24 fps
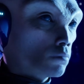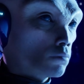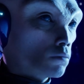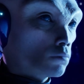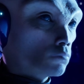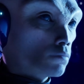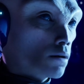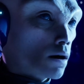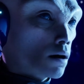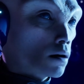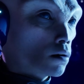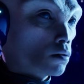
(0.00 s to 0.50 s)
the
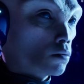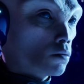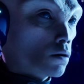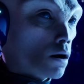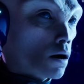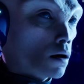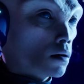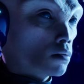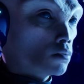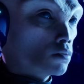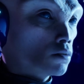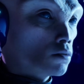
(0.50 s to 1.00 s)

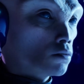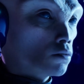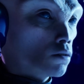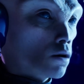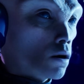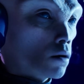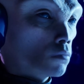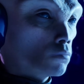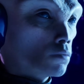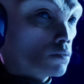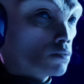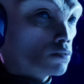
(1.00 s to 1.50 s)
paradox
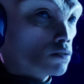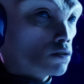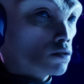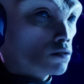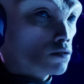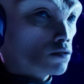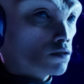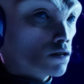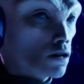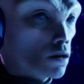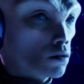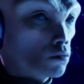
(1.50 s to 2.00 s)

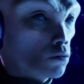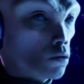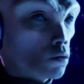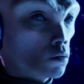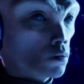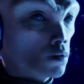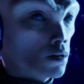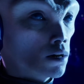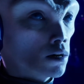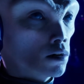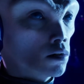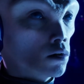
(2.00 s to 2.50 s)
encompasses several
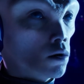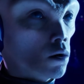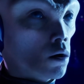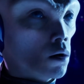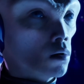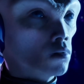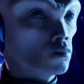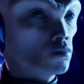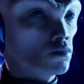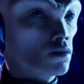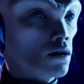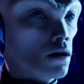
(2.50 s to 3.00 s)
key
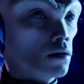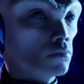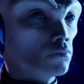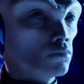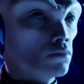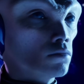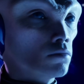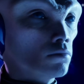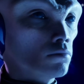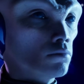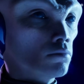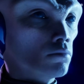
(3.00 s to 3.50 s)

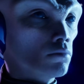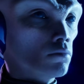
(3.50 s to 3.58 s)
concepts.